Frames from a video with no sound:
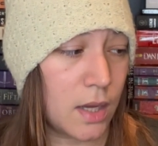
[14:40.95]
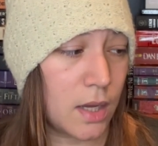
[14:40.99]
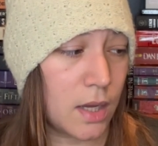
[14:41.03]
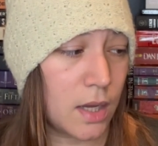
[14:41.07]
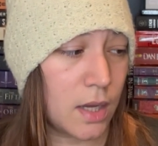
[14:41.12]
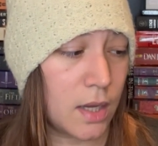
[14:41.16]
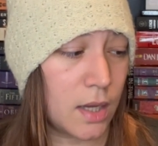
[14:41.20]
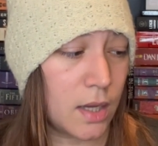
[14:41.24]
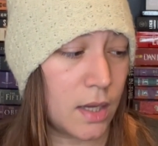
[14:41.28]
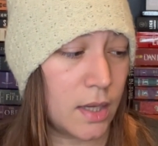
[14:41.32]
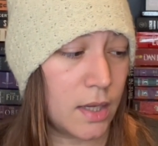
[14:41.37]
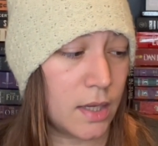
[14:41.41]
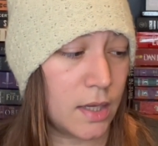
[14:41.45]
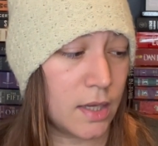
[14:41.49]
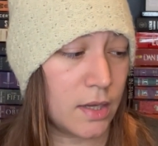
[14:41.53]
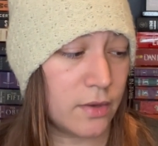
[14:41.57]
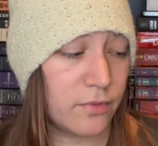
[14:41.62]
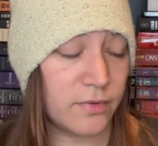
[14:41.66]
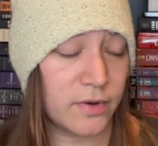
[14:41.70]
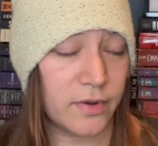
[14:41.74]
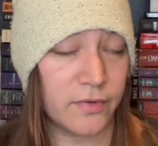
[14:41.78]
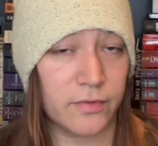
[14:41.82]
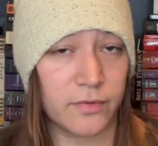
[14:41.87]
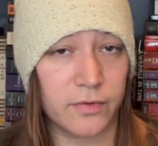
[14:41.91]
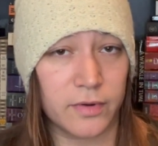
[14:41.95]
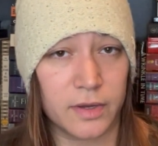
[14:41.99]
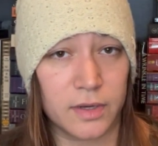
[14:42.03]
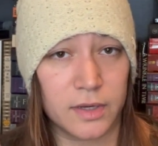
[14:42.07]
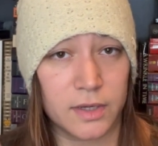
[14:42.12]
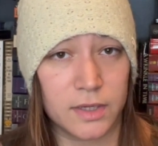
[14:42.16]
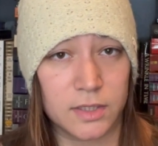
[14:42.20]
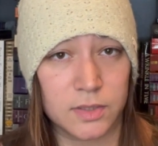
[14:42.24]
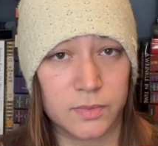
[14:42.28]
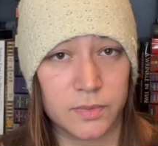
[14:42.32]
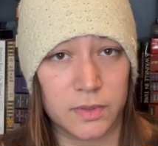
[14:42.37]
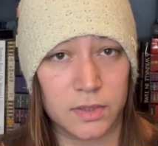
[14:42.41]
I have never read
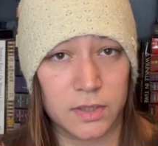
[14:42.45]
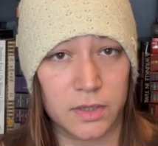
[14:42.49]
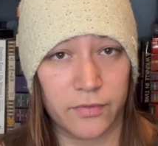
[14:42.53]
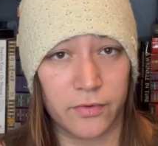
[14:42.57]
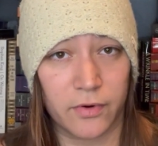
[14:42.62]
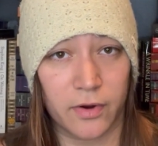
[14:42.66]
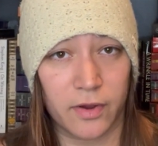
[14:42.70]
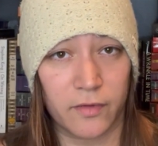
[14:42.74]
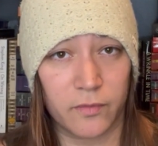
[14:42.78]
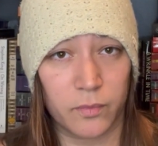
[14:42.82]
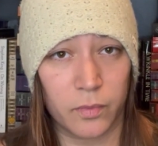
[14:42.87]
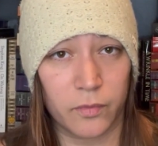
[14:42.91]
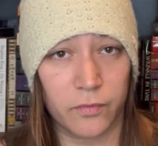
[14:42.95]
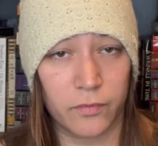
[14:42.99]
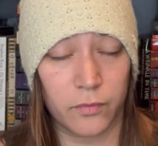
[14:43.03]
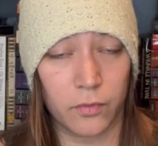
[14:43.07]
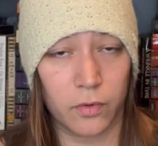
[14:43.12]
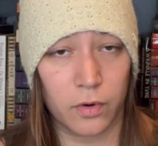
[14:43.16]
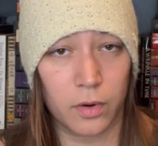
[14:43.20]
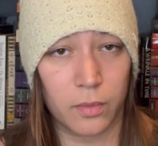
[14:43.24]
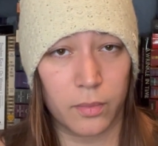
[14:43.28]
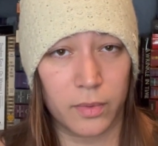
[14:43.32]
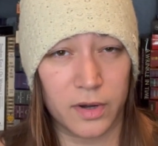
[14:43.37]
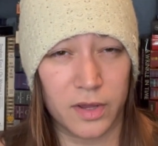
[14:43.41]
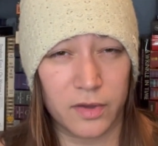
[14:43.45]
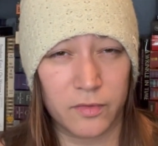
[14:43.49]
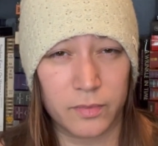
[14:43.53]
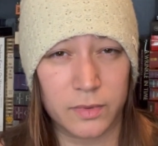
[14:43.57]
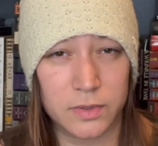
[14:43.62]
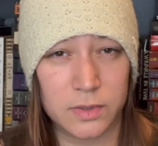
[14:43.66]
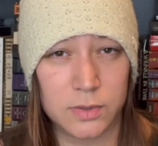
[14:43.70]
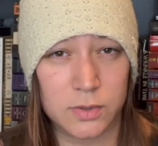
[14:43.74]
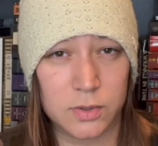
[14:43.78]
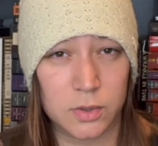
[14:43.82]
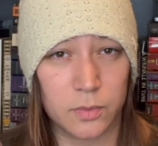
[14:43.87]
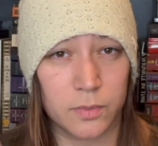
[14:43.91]
H.P. Lovecraft before, but I've
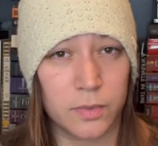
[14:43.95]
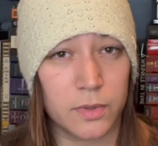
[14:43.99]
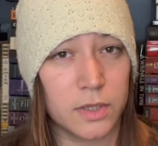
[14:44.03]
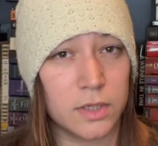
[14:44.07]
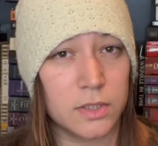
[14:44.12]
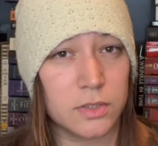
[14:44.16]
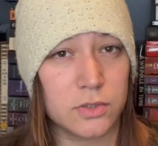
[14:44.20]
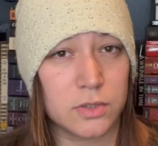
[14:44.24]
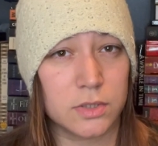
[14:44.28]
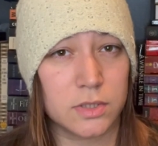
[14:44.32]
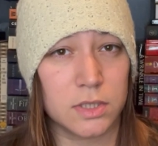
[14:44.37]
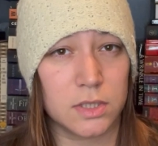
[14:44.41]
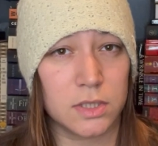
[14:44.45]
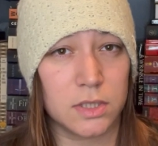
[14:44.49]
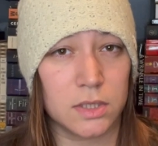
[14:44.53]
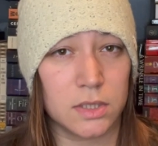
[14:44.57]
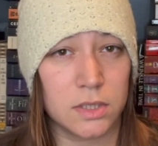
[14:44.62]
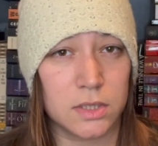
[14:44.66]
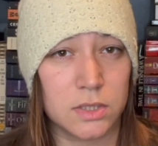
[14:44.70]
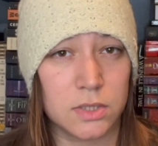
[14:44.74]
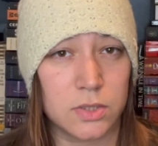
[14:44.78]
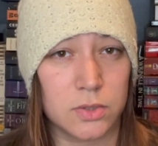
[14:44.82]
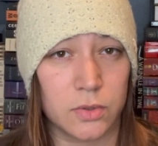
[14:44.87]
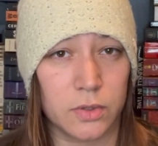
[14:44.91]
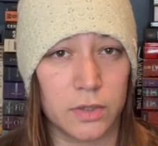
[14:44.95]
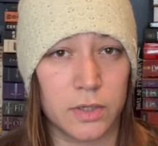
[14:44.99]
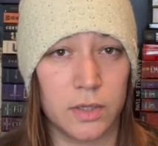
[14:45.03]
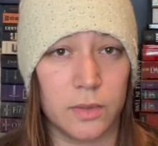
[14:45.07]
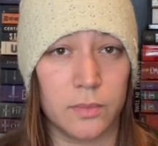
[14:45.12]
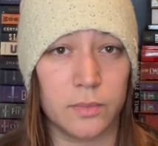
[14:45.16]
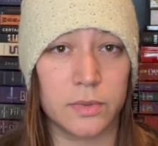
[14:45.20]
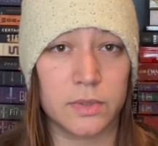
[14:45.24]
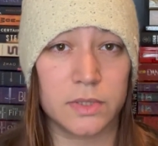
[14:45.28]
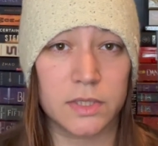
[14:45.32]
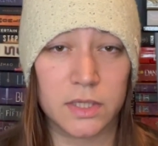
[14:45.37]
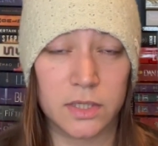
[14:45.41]
been super interested in this story
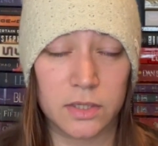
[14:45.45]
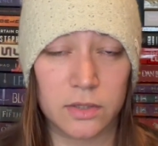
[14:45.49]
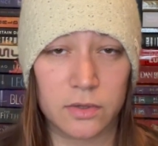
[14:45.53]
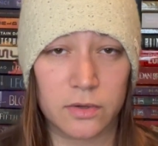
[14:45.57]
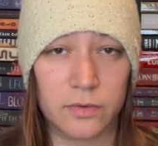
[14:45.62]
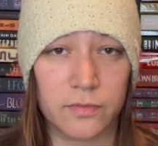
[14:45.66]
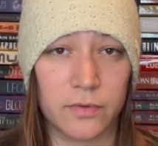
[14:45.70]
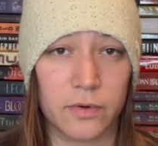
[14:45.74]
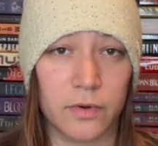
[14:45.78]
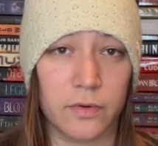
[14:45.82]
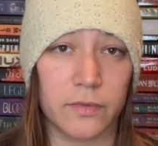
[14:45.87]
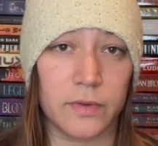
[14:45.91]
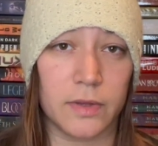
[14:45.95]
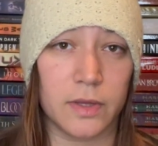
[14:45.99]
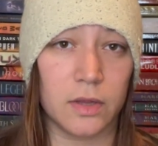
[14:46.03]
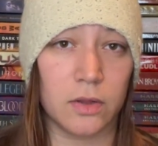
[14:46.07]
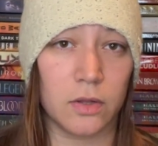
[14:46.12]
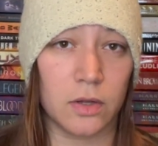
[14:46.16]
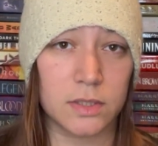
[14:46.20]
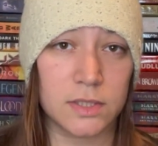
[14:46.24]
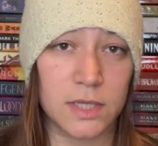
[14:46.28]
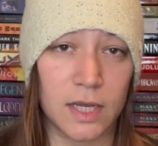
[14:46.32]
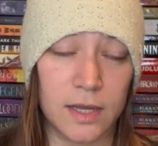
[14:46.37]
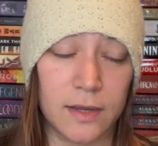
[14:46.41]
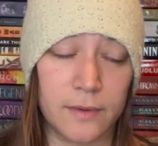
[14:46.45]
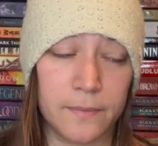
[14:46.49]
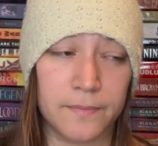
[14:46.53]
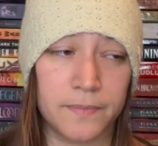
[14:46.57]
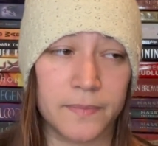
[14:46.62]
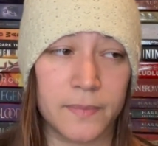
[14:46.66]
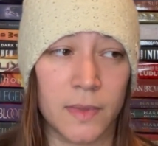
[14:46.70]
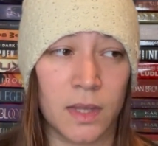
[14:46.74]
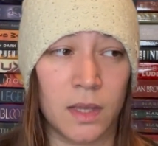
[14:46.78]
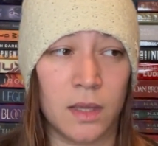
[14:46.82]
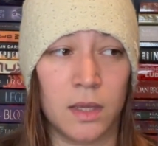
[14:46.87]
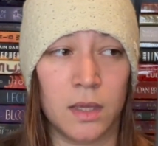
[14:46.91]
in particular for a really long
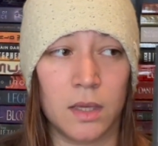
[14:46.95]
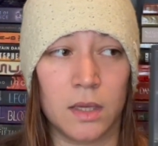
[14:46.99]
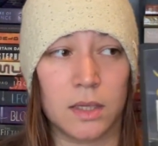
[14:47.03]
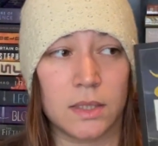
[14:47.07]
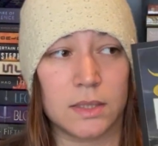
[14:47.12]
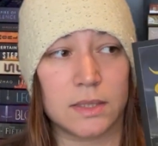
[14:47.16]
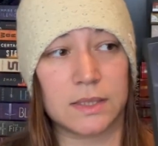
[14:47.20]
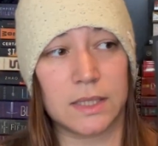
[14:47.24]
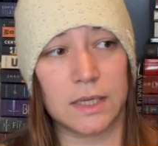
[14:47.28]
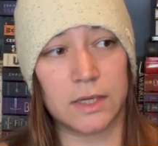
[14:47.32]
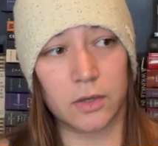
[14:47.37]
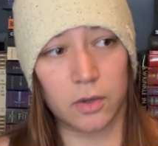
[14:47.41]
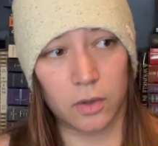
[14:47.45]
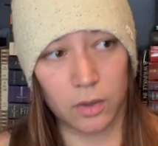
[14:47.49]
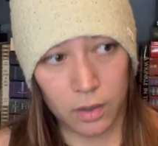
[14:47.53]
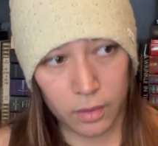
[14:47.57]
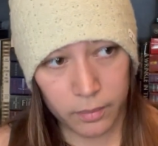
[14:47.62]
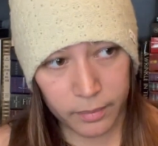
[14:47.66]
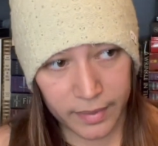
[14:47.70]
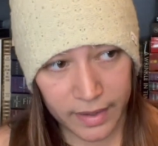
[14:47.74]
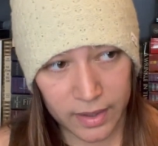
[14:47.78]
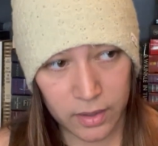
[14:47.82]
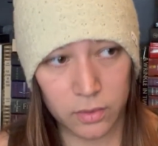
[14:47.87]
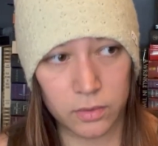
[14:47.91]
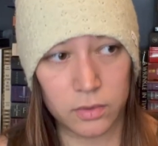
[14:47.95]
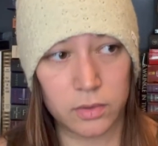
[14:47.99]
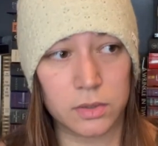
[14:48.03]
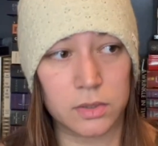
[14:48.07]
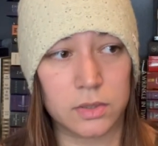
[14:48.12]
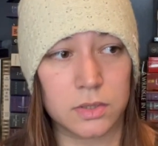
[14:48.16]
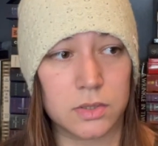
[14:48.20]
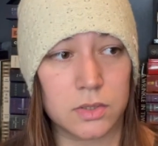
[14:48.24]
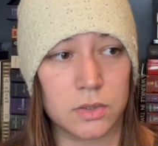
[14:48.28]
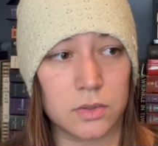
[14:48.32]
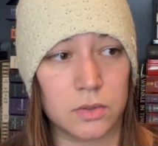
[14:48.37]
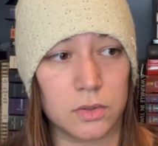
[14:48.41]
time, because I know about
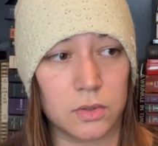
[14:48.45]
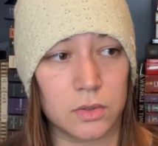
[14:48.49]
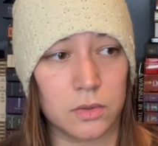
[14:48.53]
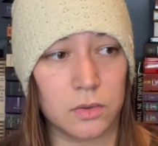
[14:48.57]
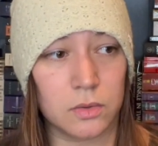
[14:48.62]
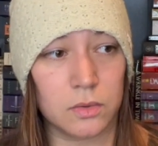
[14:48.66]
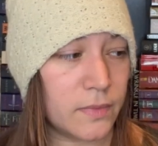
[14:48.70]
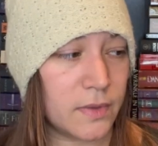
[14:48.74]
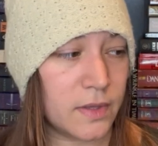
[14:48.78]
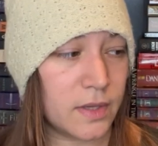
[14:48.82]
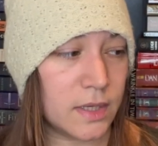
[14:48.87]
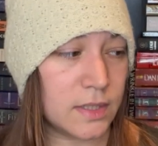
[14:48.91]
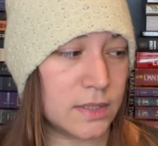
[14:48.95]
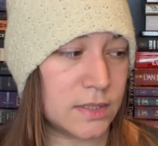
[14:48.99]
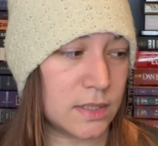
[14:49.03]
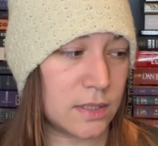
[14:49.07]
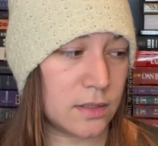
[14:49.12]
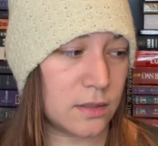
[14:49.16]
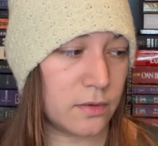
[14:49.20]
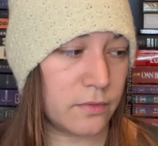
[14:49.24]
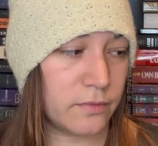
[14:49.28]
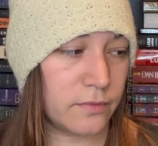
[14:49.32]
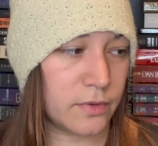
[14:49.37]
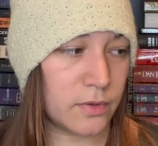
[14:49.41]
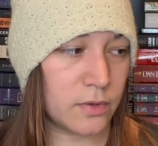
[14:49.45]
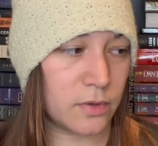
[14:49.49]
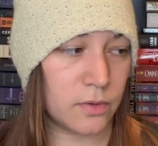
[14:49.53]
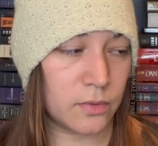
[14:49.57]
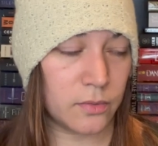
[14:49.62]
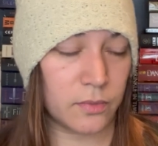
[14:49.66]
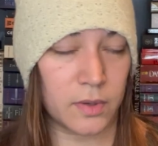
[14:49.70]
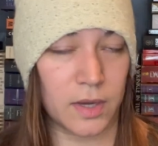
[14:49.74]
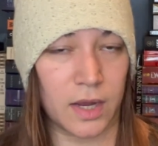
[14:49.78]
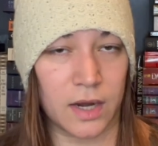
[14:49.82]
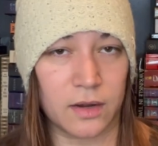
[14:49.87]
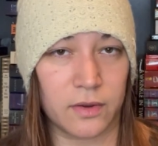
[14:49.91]
Cthulhu. The idea of, you
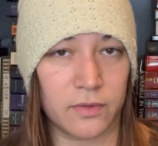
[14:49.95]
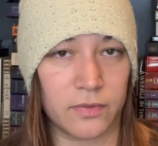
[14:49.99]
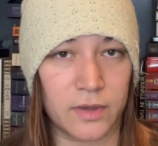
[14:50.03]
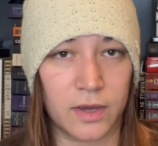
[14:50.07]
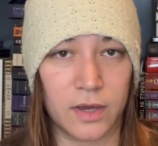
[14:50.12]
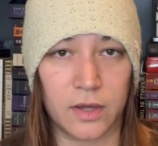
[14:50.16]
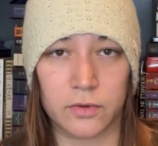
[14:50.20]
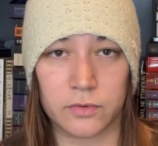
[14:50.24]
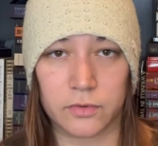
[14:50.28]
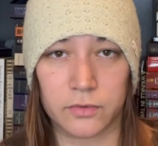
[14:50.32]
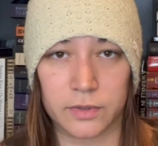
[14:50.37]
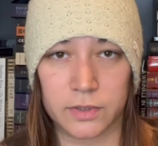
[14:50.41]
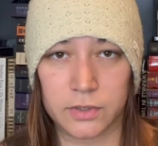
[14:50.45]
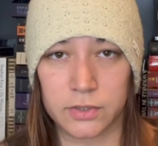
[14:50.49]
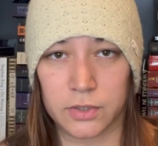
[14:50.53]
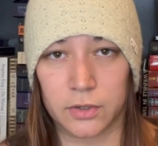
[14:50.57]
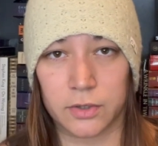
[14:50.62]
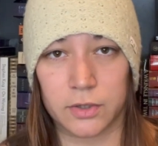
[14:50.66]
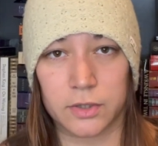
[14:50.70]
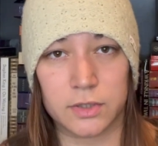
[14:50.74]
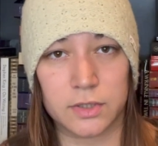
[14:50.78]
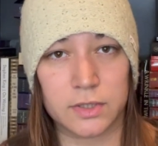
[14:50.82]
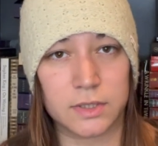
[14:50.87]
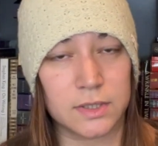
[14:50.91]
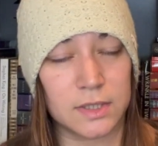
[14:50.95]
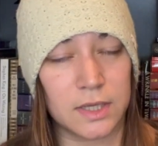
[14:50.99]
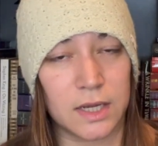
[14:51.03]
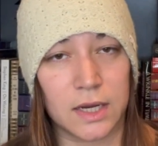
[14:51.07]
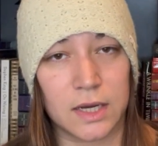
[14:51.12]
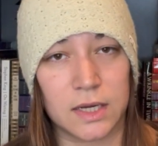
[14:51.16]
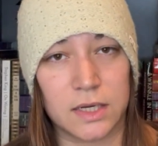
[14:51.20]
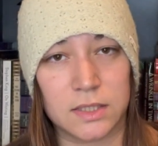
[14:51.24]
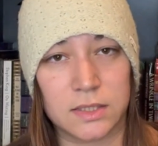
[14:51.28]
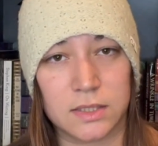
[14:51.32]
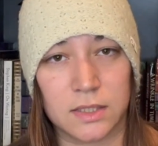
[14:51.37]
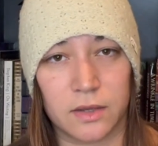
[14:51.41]
know, kind of the Eldritch horrors and that
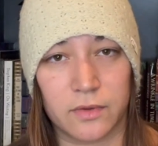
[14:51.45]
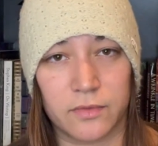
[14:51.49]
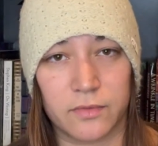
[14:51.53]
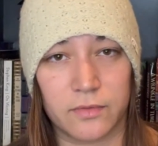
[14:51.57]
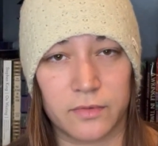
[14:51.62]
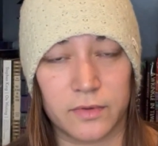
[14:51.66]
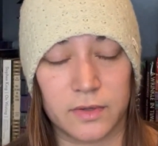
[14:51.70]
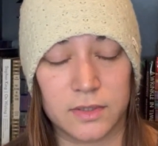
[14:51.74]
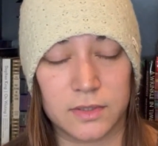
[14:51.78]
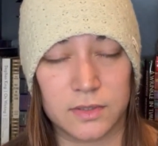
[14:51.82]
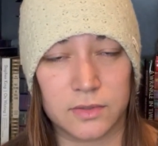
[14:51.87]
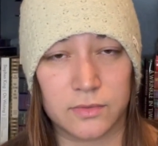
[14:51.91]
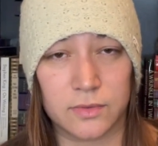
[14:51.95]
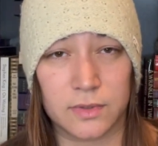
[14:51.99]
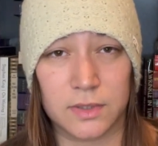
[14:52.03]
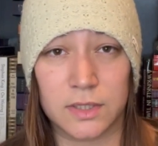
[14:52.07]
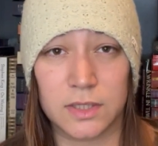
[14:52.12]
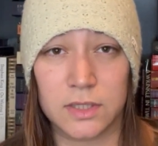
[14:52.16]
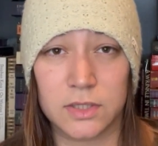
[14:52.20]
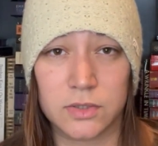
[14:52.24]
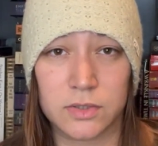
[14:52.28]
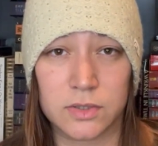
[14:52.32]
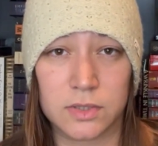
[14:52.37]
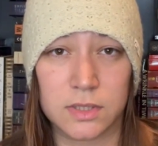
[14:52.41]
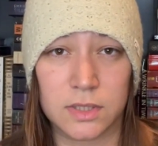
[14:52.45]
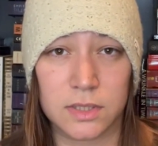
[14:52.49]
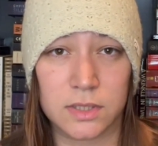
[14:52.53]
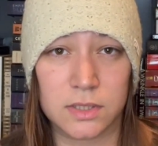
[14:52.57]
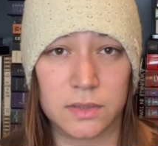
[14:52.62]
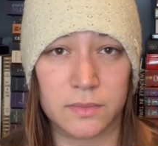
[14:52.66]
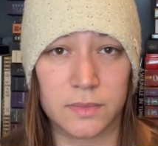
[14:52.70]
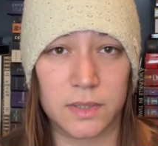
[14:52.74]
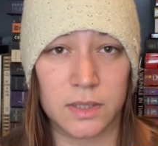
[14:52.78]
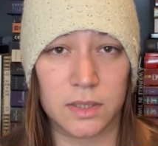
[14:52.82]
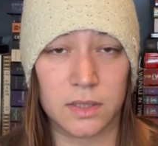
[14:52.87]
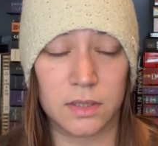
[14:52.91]
kind of stuff is really interesting
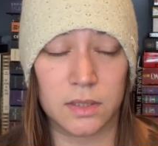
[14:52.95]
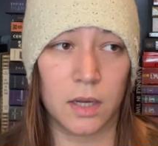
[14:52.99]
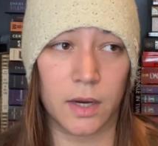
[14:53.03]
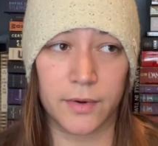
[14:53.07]
to me.